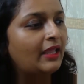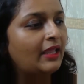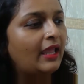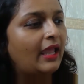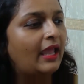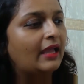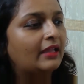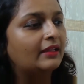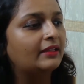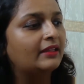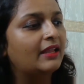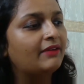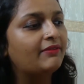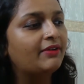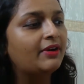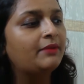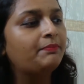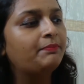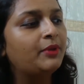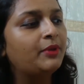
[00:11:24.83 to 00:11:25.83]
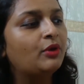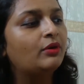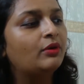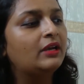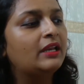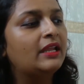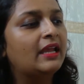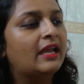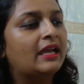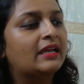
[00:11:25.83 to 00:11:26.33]
and never
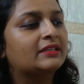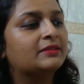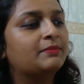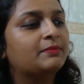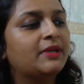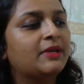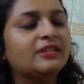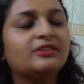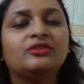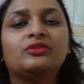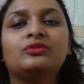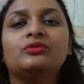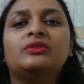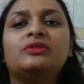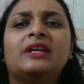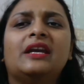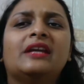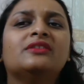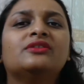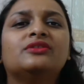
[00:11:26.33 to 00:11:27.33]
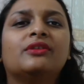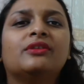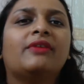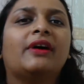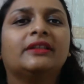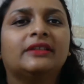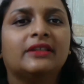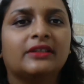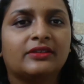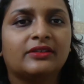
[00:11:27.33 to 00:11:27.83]
purely as means to the ends of
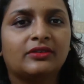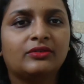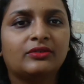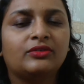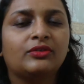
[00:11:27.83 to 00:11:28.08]
others.